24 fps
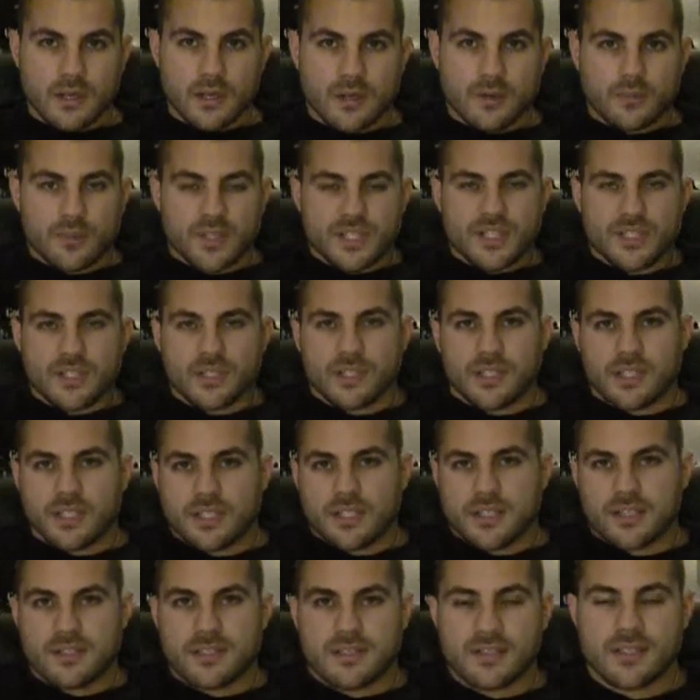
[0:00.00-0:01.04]
Uh,
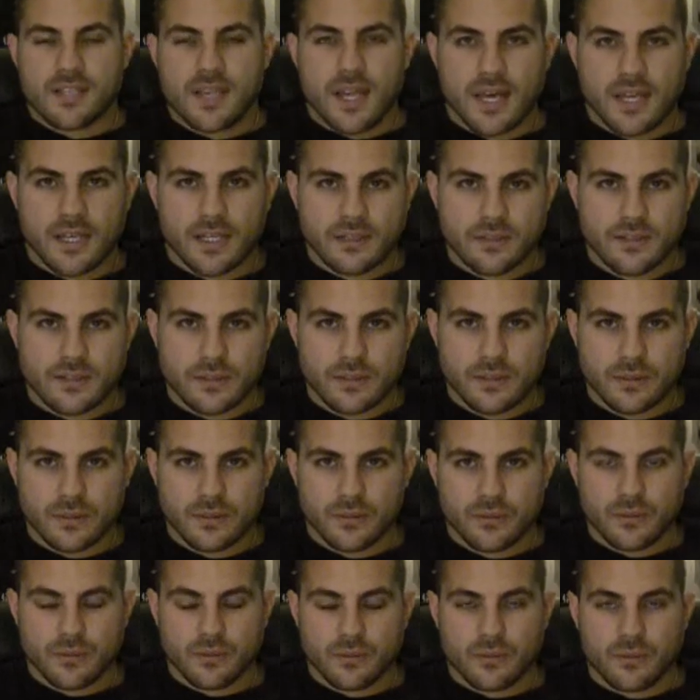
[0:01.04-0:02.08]
recently just decided
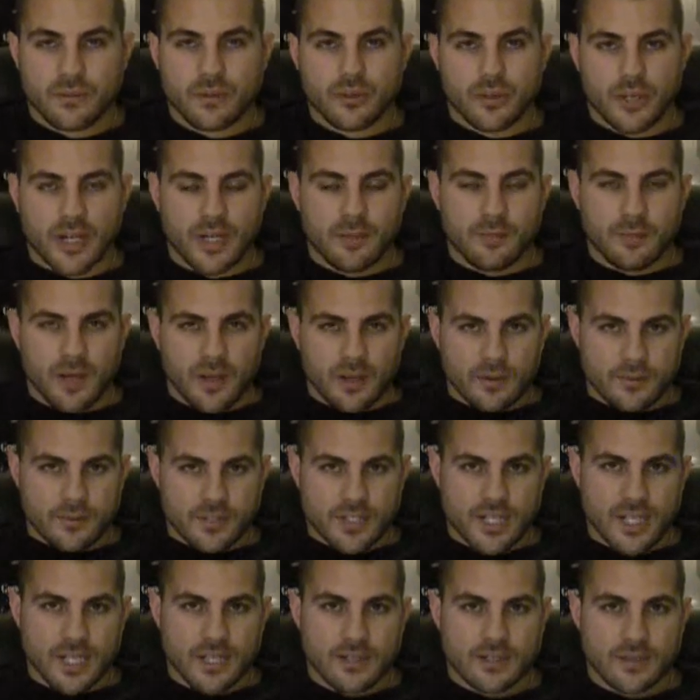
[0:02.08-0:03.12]
to create my
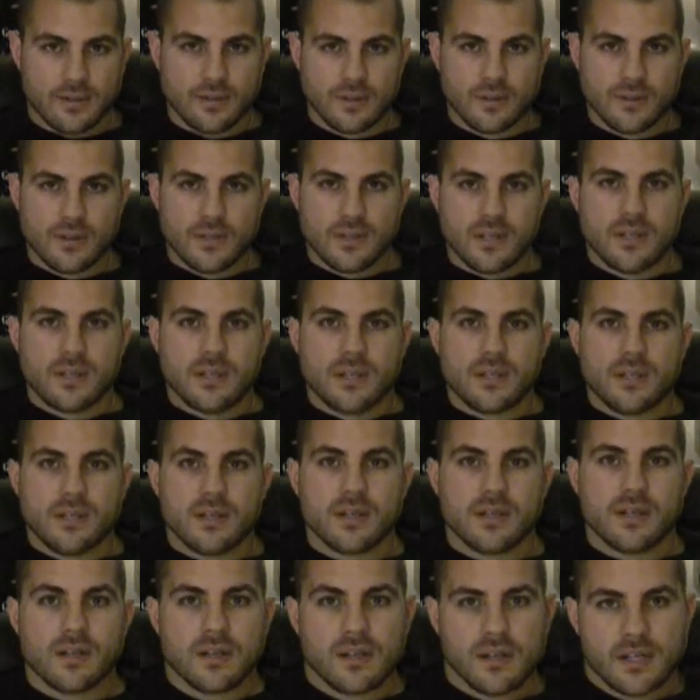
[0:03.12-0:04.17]
own channel
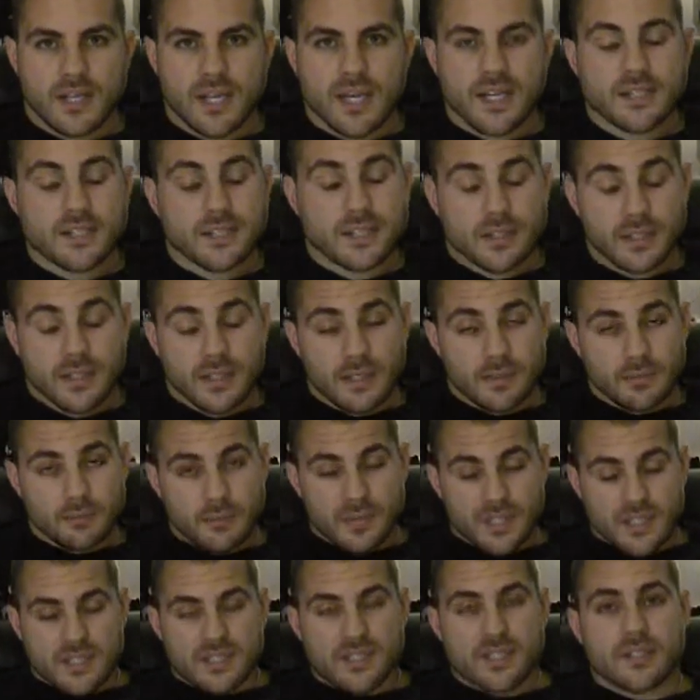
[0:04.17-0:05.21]
uh, and actually
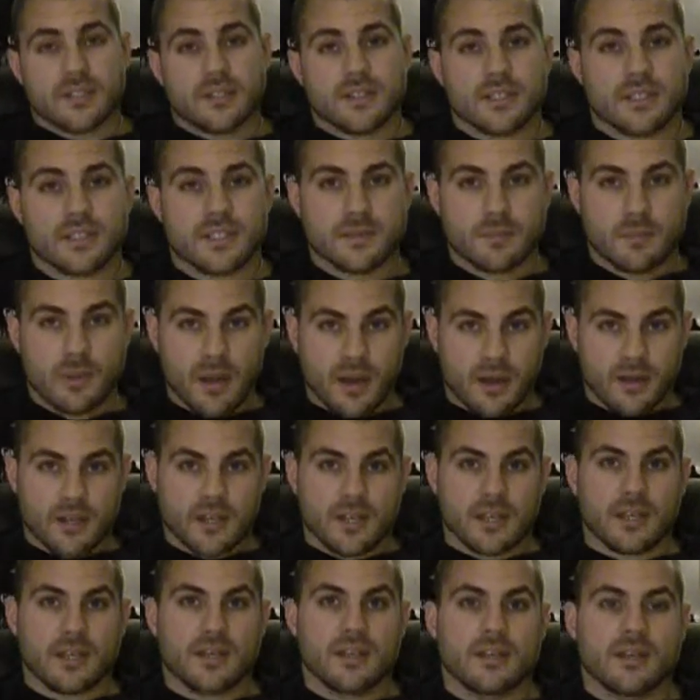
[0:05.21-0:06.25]
be serious
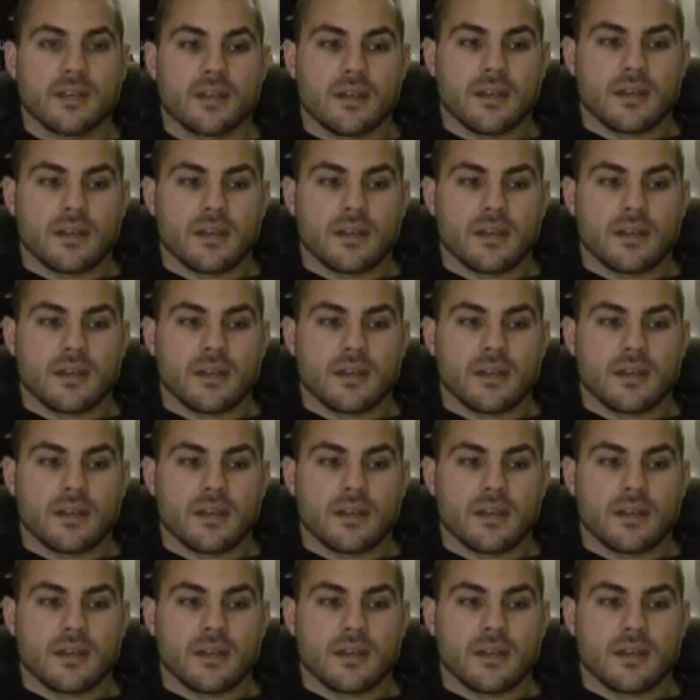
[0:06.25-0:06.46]
about it.